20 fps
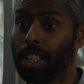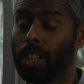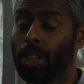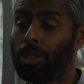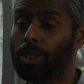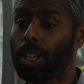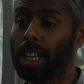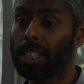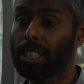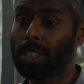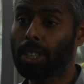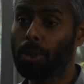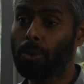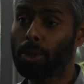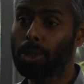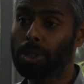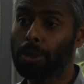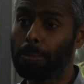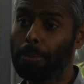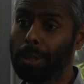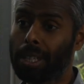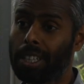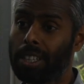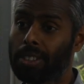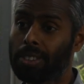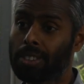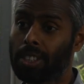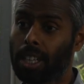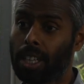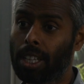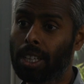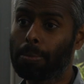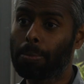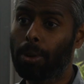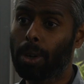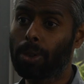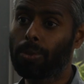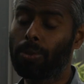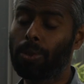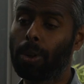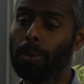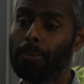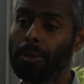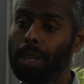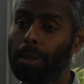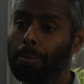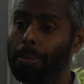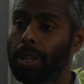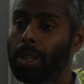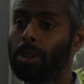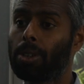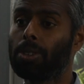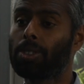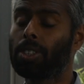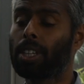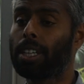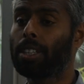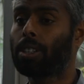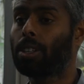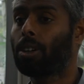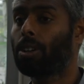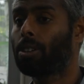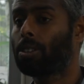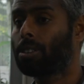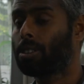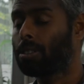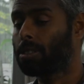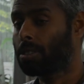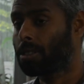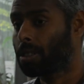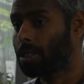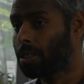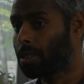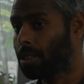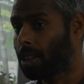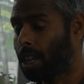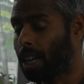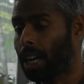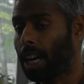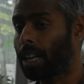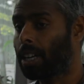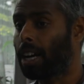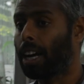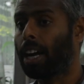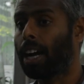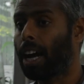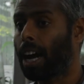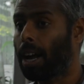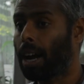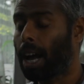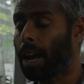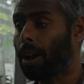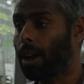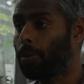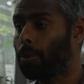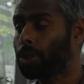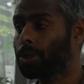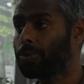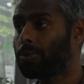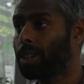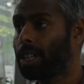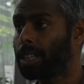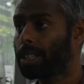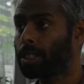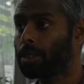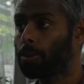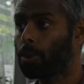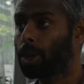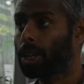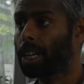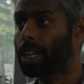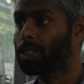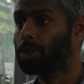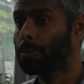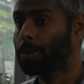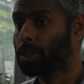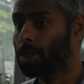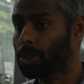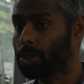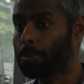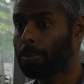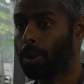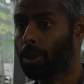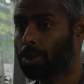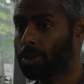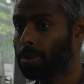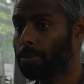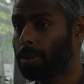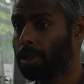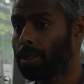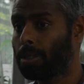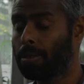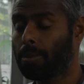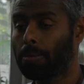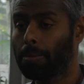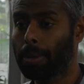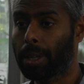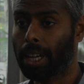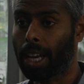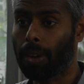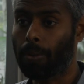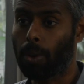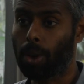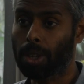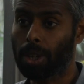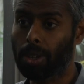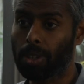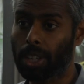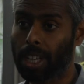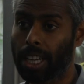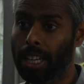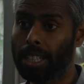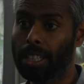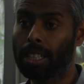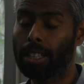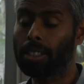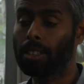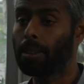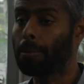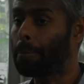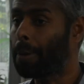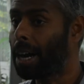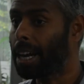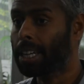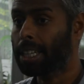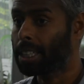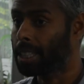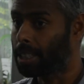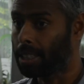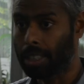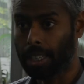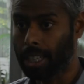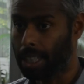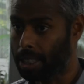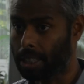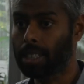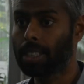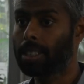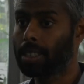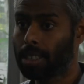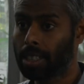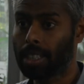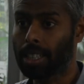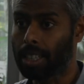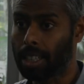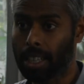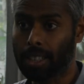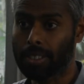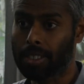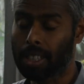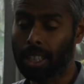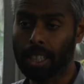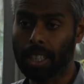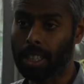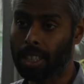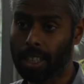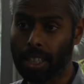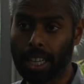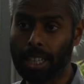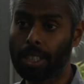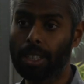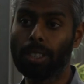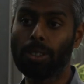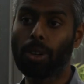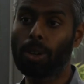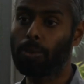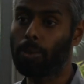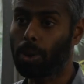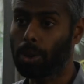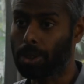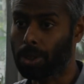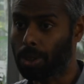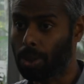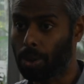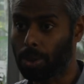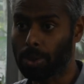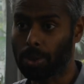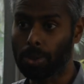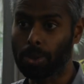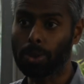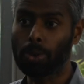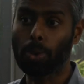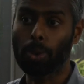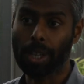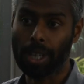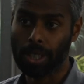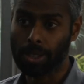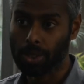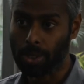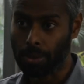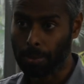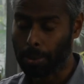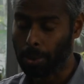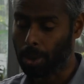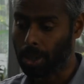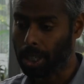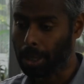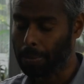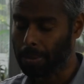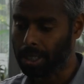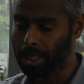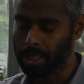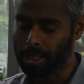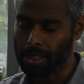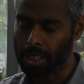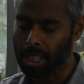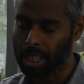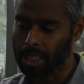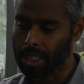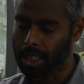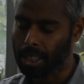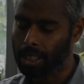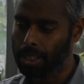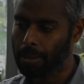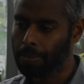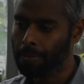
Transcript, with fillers: So I think that was the biggest selling point for me because I thought I, I, I was willing to work as much as possible, but I wanted to get into the market like in less than a year. I did not want to go through two years of program and things like that.